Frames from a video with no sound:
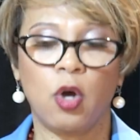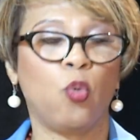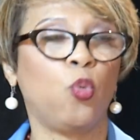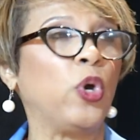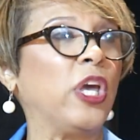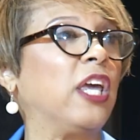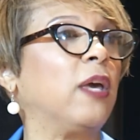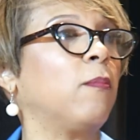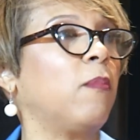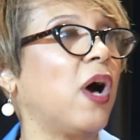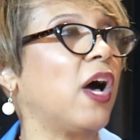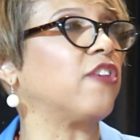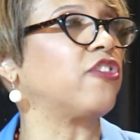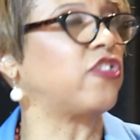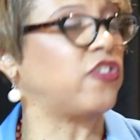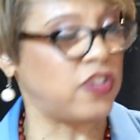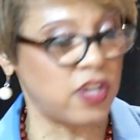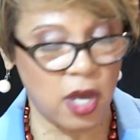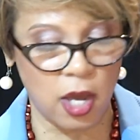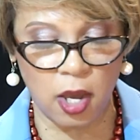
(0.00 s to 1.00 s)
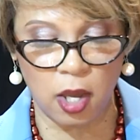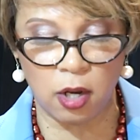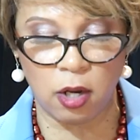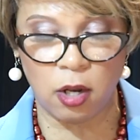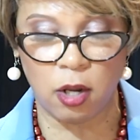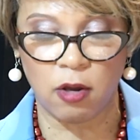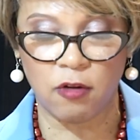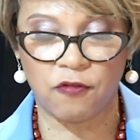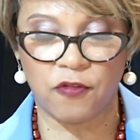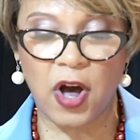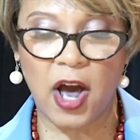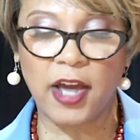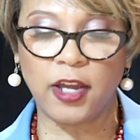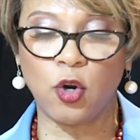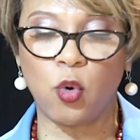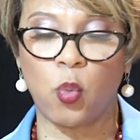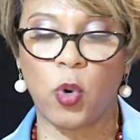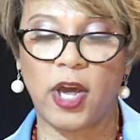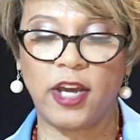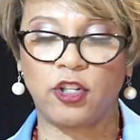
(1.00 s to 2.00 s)
We must then find
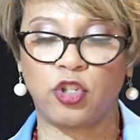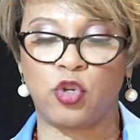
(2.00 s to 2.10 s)
a way